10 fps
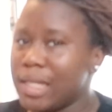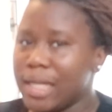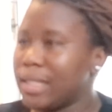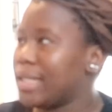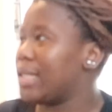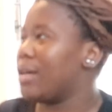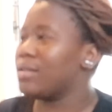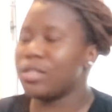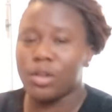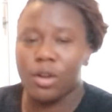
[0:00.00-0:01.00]
to get this
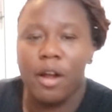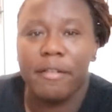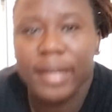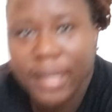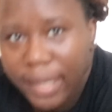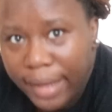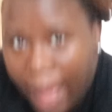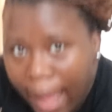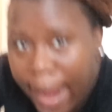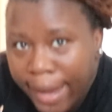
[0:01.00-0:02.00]
done so currently
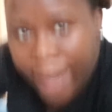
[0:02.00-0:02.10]
i